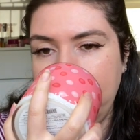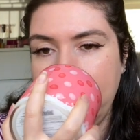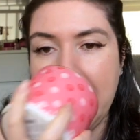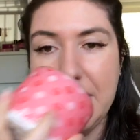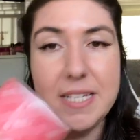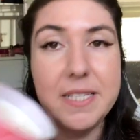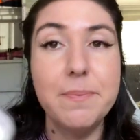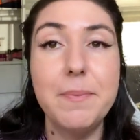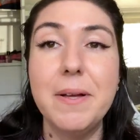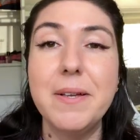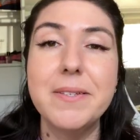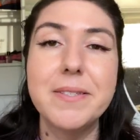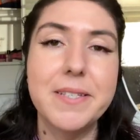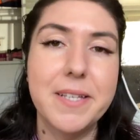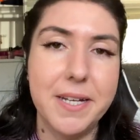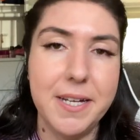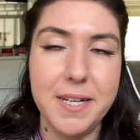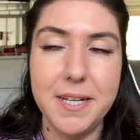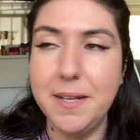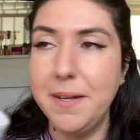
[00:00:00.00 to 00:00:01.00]
It smells
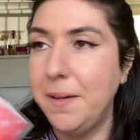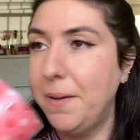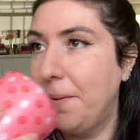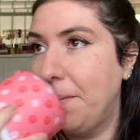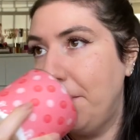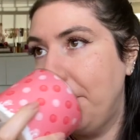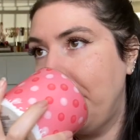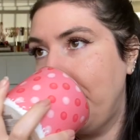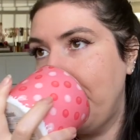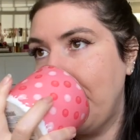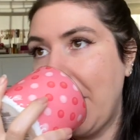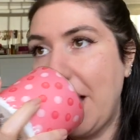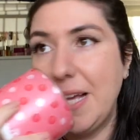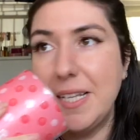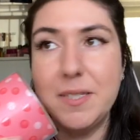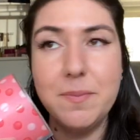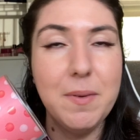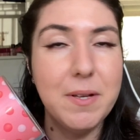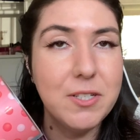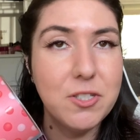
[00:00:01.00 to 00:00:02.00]
good. I
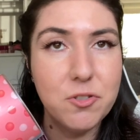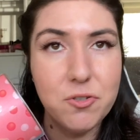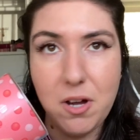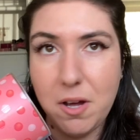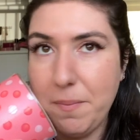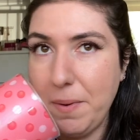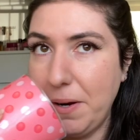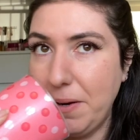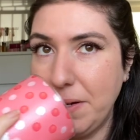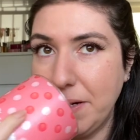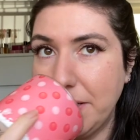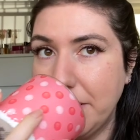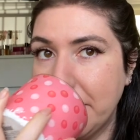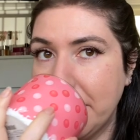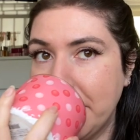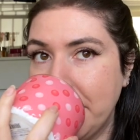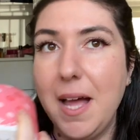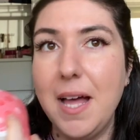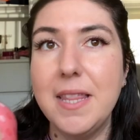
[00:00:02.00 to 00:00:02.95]
smell strawberries.